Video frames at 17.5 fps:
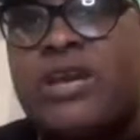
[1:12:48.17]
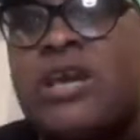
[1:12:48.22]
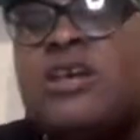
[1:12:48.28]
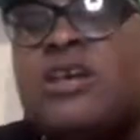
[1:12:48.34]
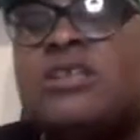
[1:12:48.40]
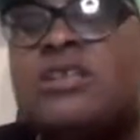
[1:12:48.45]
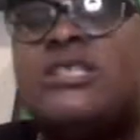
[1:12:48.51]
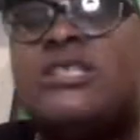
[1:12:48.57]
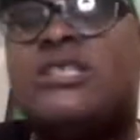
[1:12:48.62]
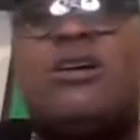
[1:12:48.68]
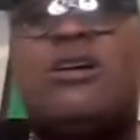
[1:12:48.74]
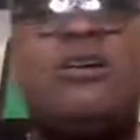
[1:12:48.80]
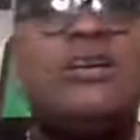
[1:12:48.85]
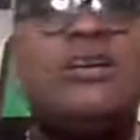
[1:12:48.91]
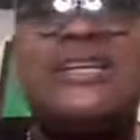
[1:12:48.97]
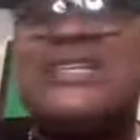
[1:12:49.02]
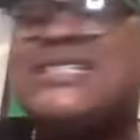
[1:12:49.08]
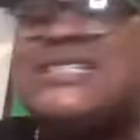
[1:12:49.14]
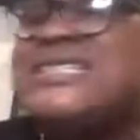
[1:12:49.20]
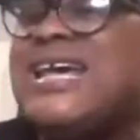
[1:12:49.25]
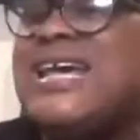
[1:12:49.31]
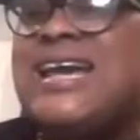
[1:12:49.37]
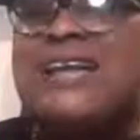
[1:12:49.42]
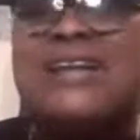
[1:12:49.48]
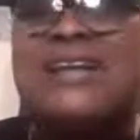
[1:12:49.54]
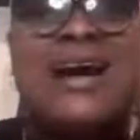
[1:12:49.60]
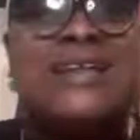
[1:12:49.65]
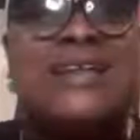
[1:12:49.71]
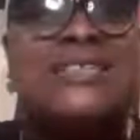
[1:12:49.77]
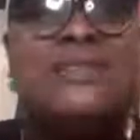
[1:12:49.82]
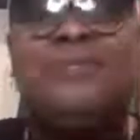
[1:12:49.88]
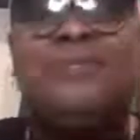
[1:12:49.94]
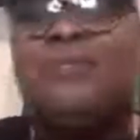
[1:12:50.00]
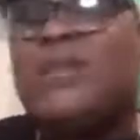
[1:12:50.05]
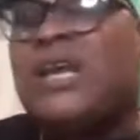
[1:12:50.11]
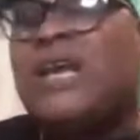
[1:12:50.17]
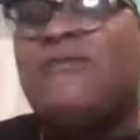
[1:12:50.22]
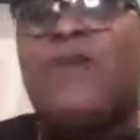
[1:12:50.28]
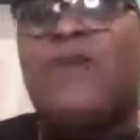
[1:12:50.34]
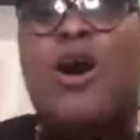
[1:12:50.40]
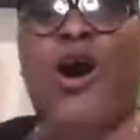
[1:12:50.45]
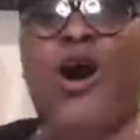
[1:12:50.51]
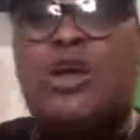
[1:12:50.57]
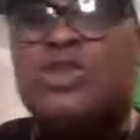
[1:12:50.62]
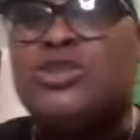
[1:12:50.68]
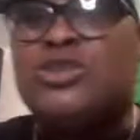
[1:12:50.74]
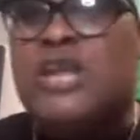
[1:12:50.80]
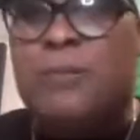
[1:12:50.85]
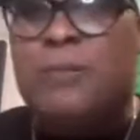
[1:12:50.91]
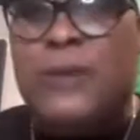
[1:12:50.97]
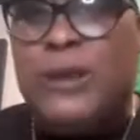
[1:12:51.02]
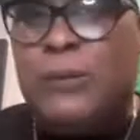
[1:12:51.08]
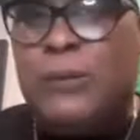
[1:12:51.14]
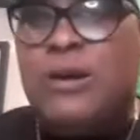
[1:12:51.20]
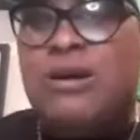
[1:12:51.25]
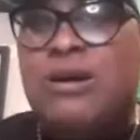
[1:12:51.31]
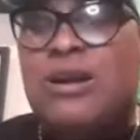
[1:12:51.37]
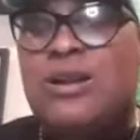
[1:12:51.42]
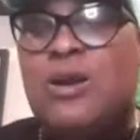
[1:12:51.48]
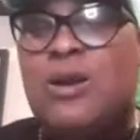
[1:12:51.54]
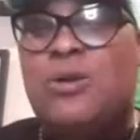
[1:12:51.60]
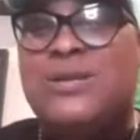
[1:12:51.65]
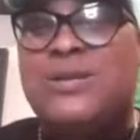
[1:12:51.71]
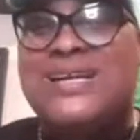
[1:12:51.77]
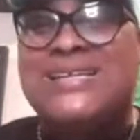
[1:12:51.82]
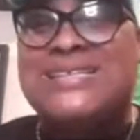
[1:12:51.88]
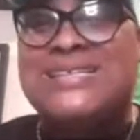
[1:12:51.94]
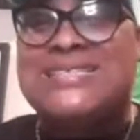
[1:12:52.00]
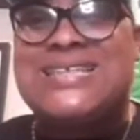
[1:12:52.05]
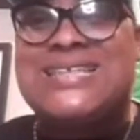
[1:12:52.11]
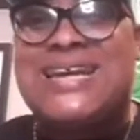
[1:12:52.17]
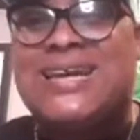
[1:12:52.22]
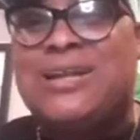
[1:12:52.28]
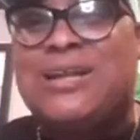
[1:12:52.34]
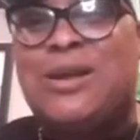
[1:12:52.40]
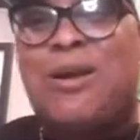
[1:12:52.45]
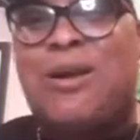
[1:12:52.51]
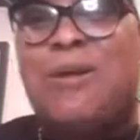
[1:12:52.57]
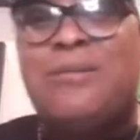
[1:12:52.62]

So he's saying that if 100 people are allowed in the stadium,